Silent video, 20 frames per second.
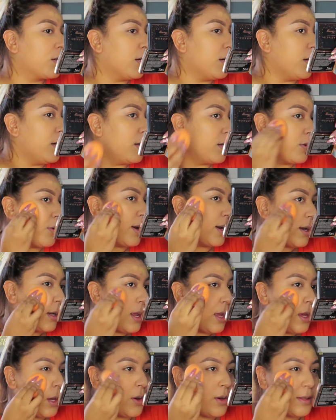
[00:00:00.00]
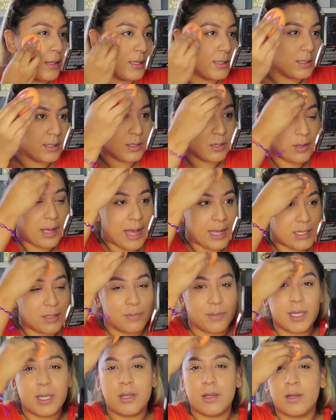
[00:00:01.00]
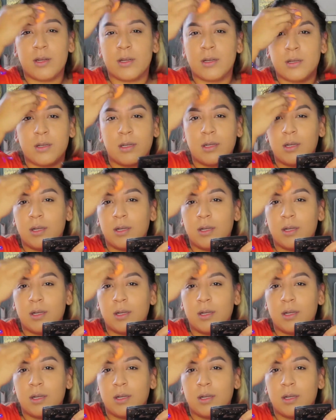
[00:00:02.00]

good right now in this little ass mirror.